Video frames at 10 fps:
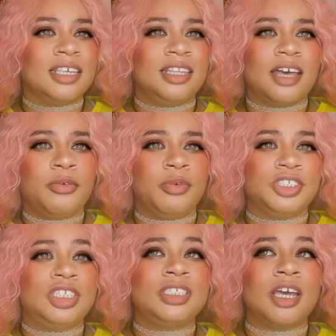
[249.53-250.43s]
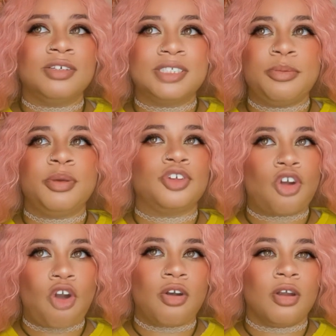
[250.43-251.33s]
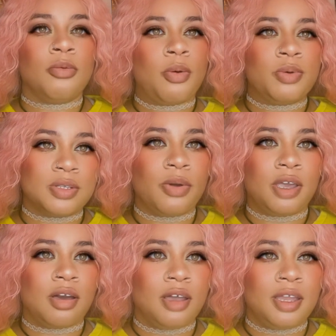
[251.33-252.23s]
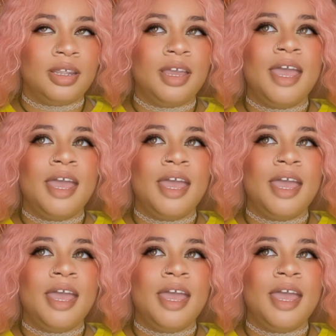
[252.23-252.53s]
like when she tells him in the car what was going on,